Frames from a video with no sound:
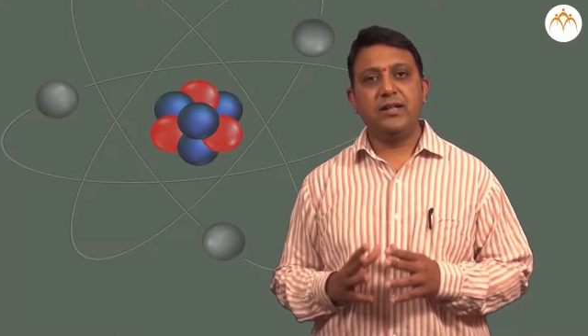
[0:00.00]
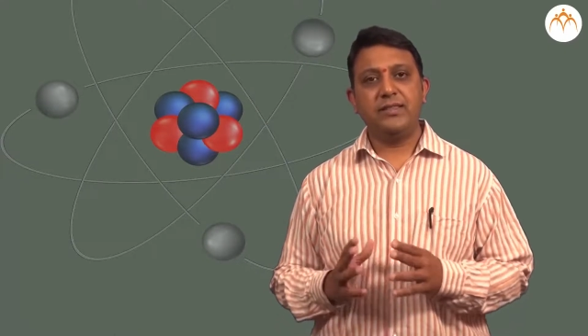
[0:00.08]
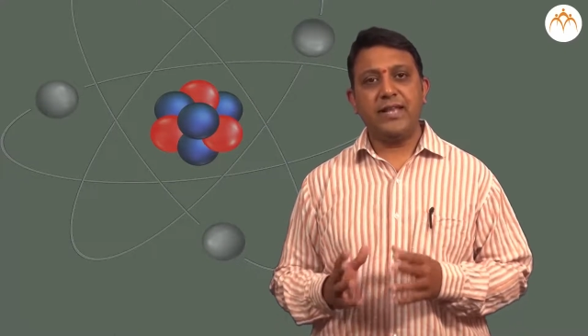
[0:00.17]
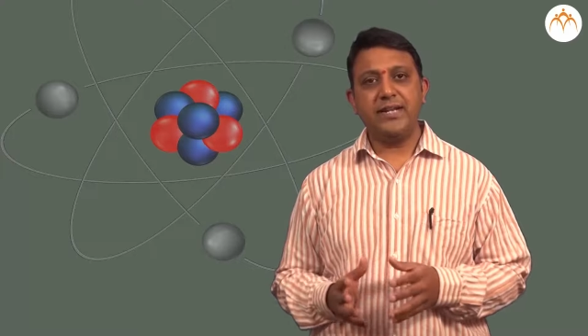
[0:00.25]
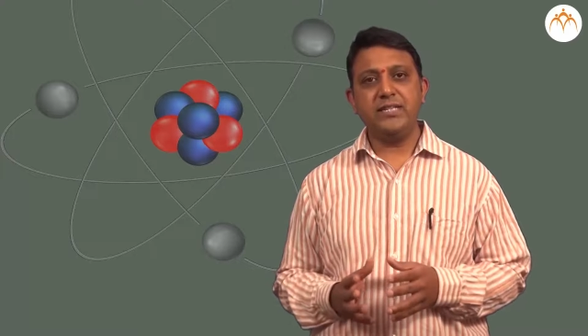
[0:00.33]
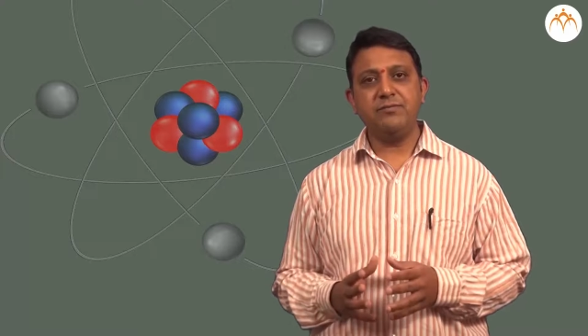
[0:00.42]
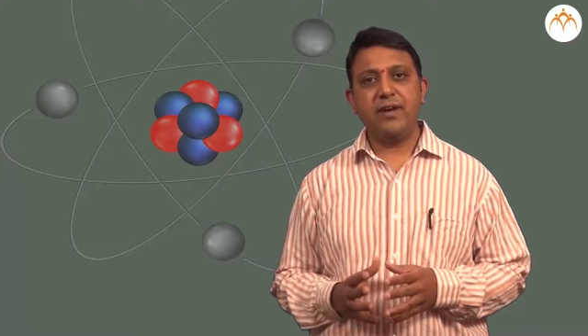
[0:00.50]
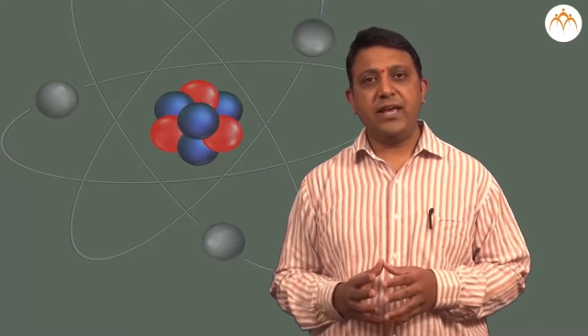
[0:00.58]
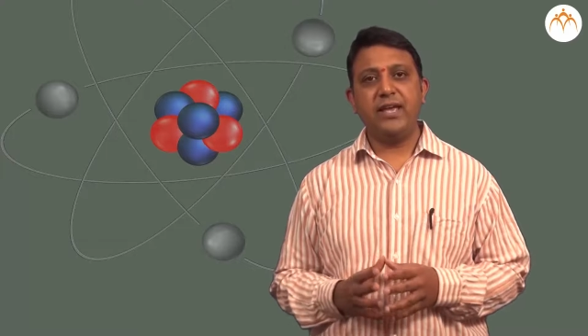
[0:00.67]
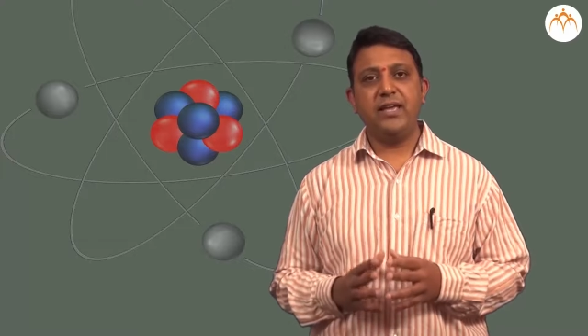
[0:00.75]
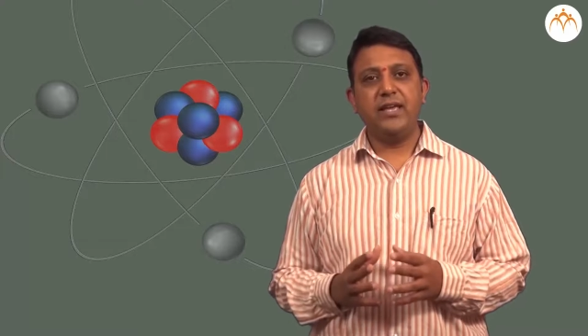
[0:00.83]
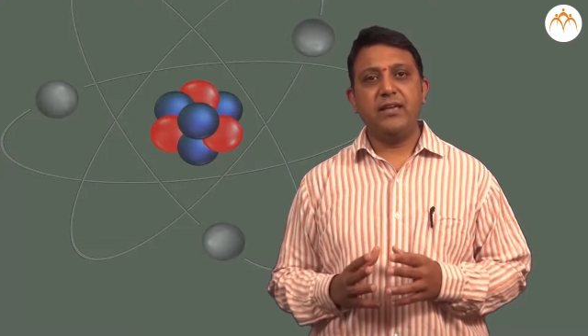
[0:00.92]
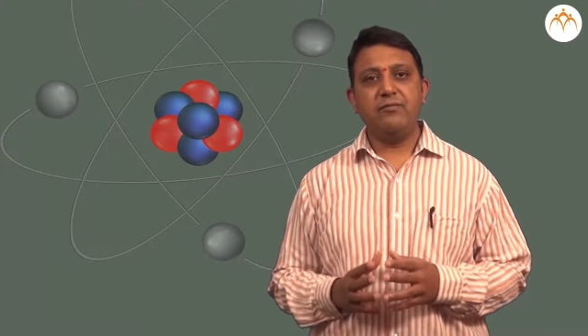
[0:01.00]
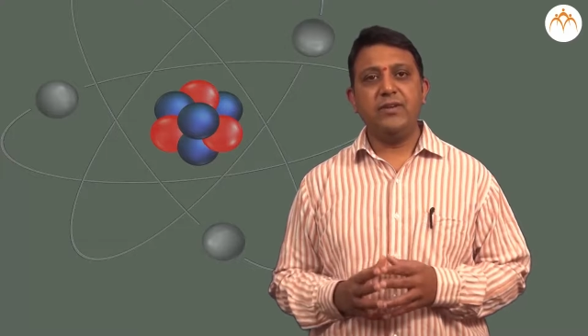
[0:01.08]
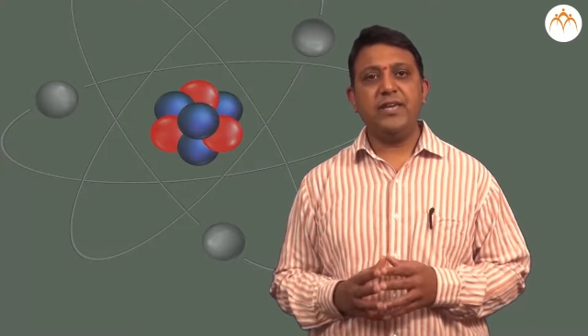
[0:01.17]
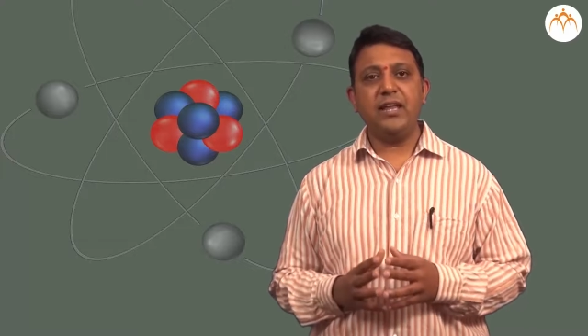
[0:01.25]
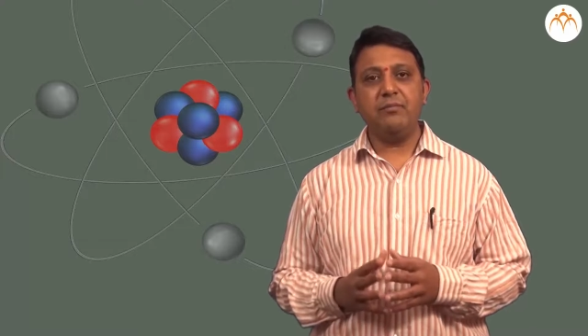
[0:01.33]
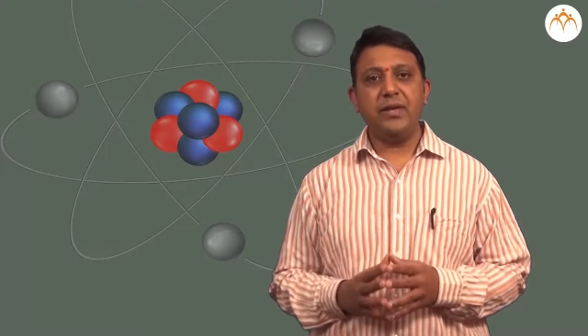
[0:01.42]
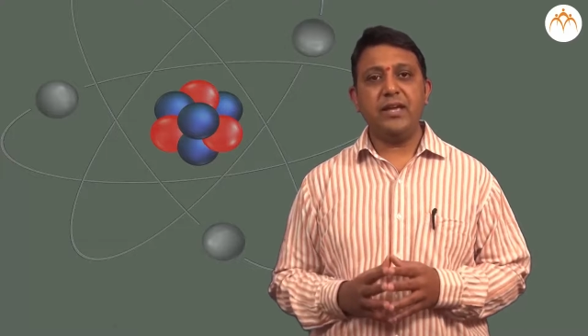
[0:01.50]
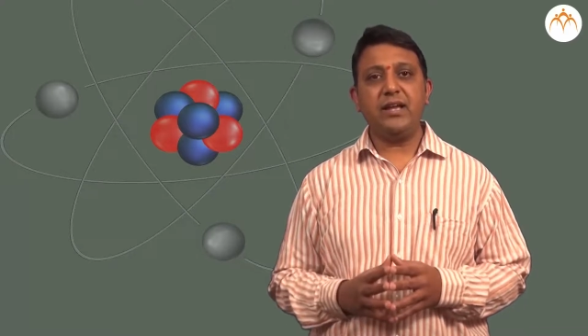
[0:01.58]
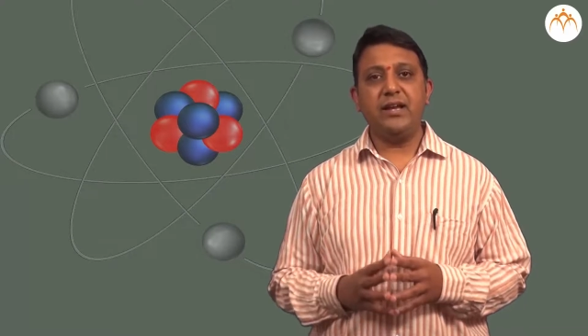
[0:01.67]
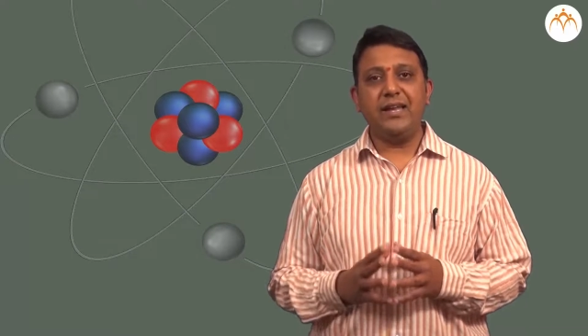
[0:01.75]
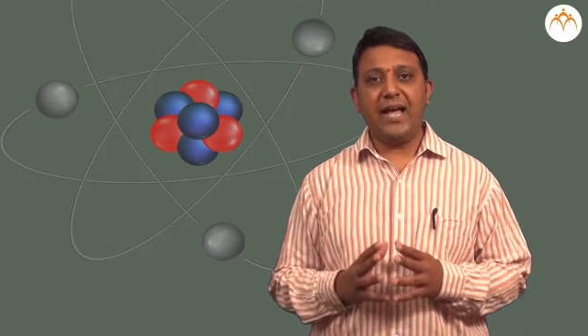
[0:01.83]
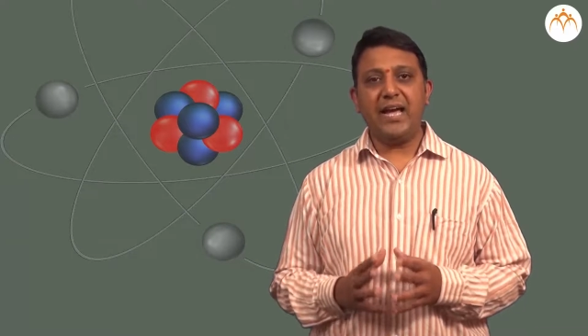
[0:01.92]
That is why we can make
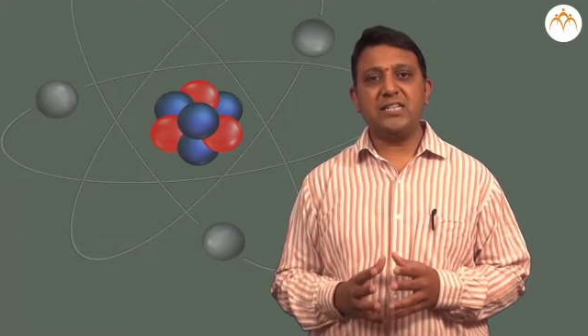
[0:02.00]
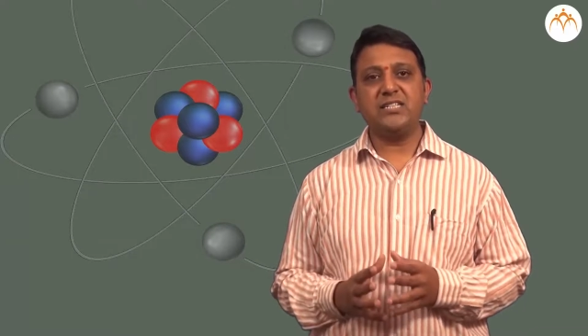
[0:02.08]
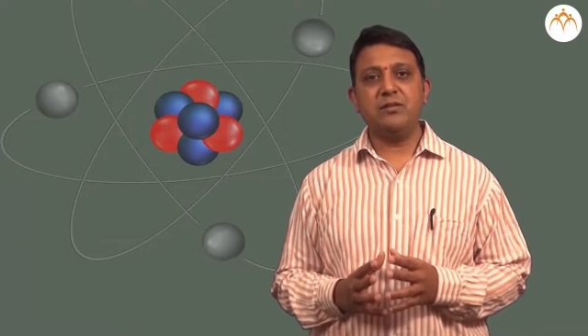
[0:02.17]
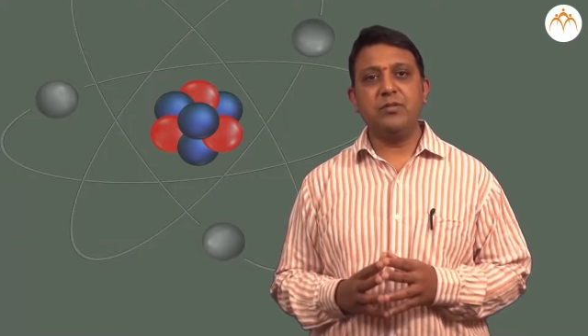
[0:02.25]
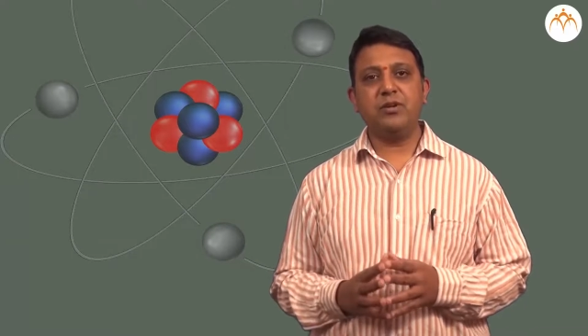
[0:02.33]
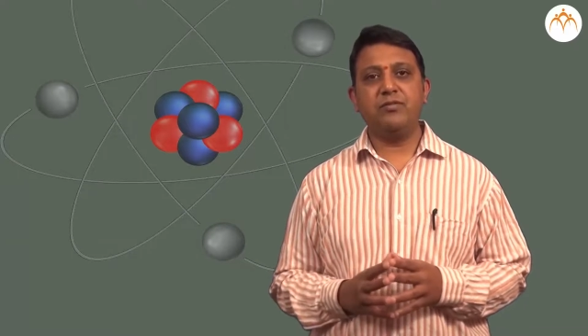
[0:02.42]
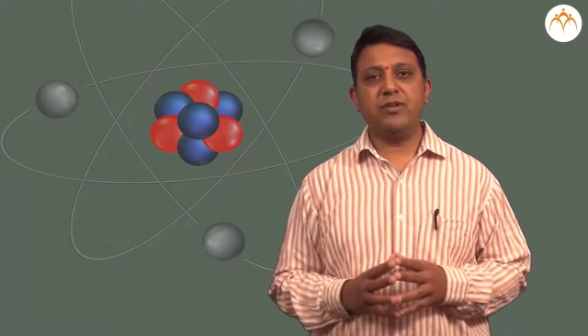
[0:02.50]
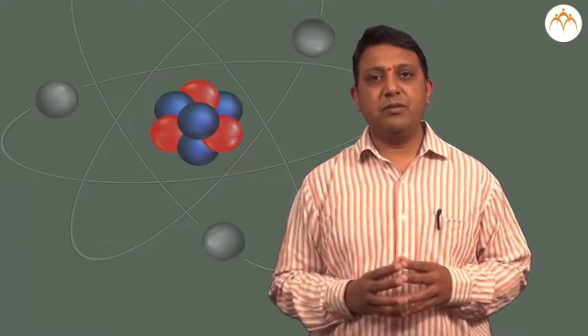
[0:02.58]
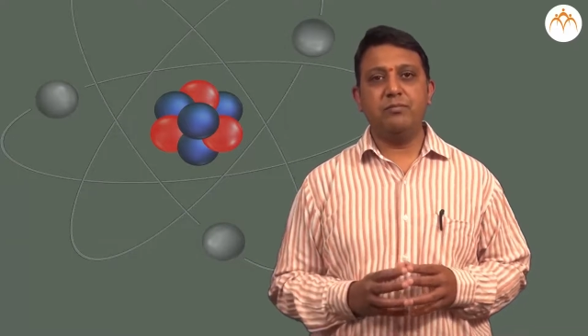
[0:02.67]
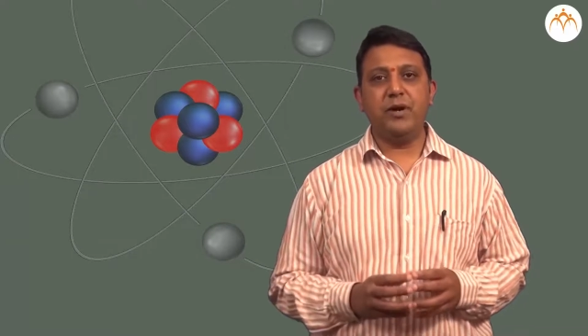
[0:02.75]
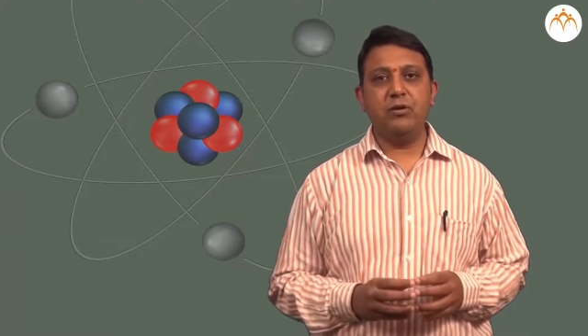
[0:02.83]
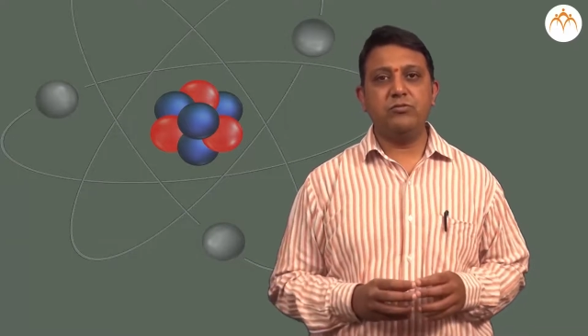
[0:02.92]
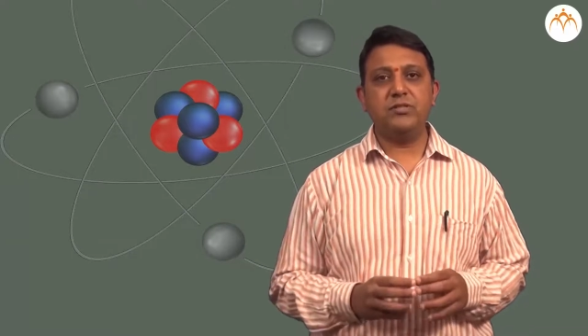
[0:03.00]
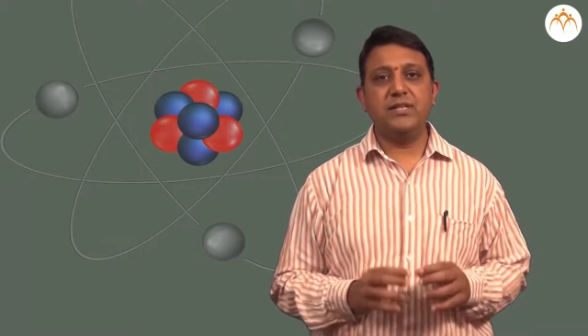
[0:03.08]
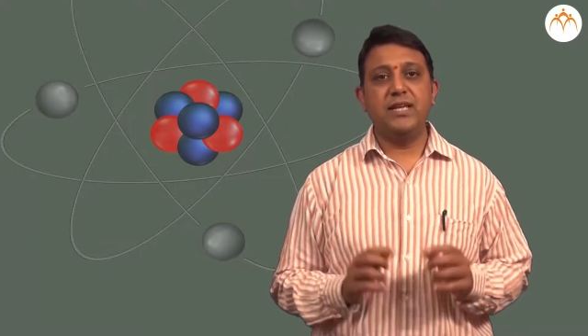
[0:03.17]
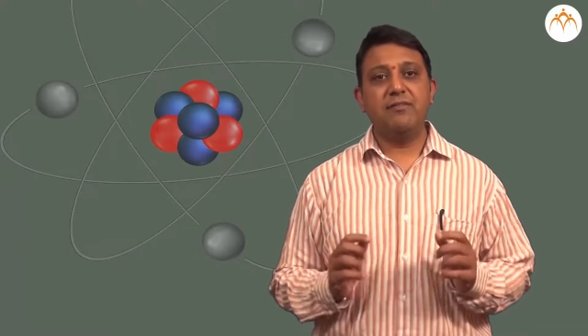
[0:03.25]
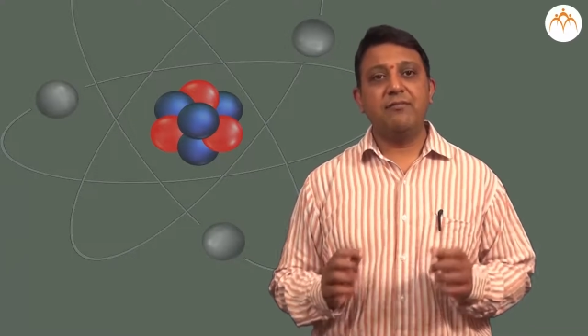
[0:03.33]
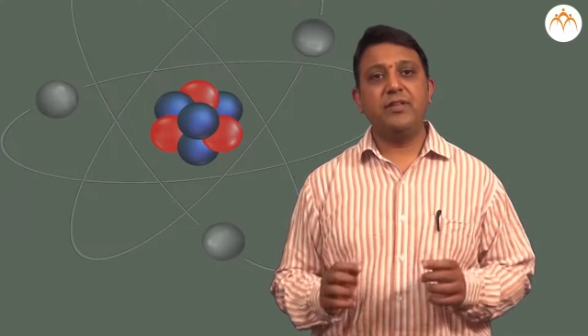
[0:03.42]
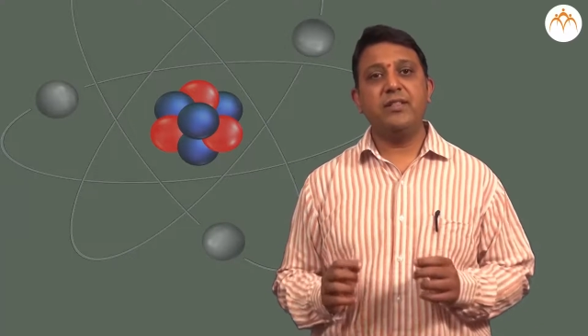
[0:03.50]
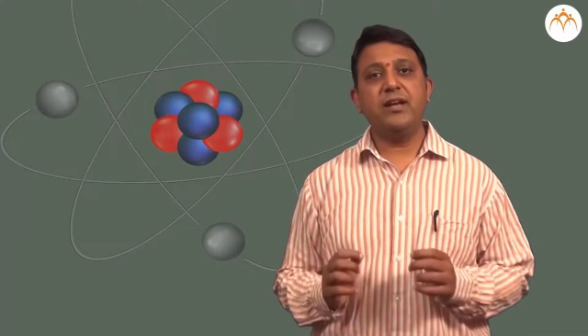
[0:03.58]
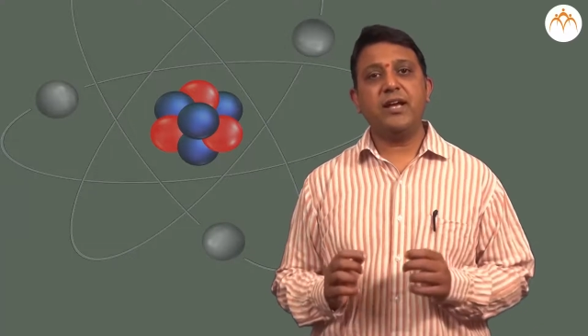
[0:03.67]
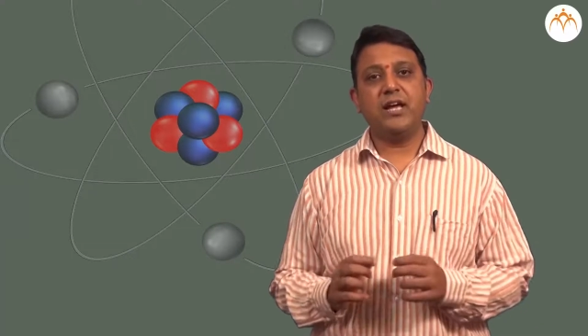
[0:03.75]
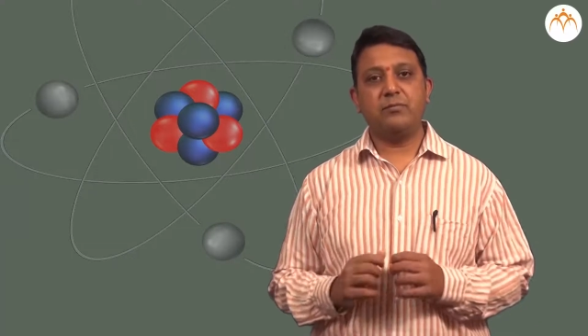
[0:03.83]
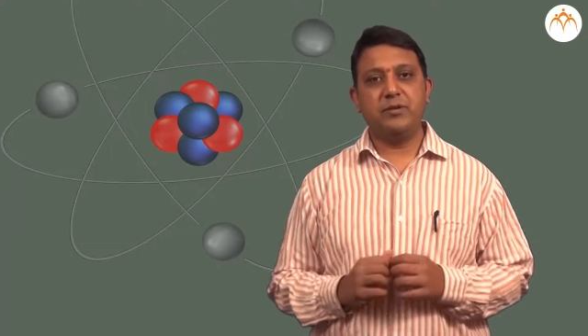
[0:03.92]
large number of compounds with
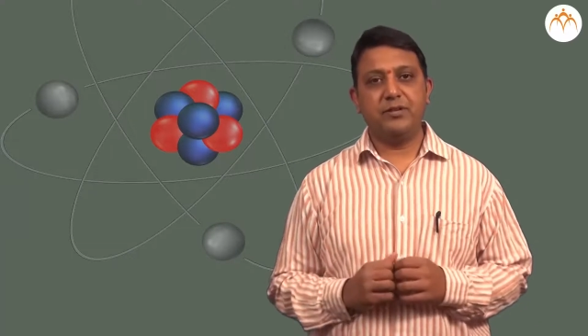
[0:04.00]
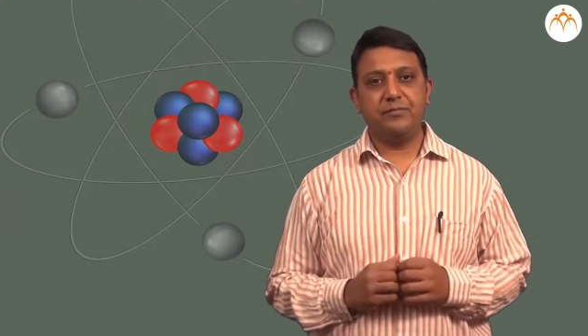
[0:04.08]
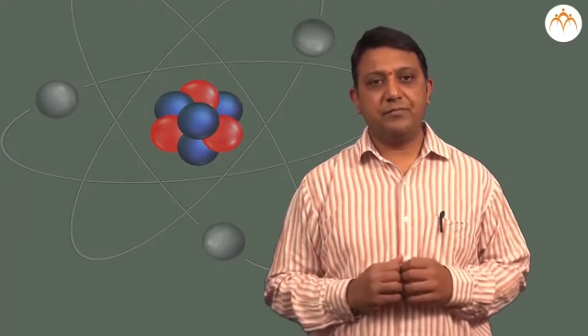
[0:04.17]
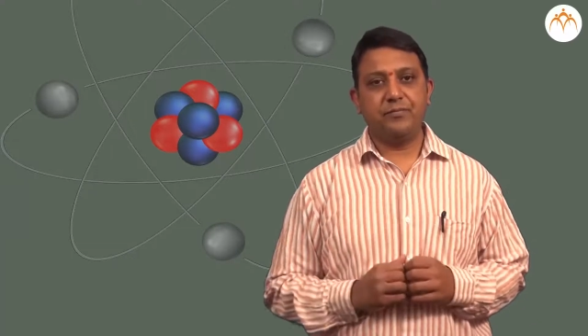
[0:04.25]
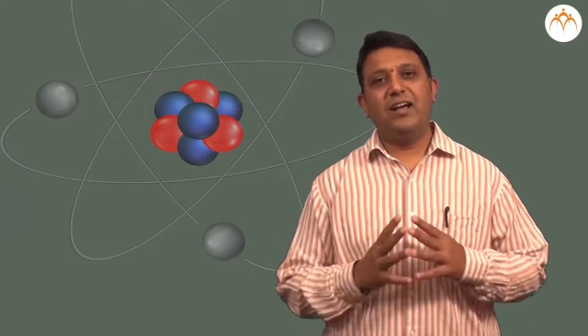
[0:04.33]
the carbon.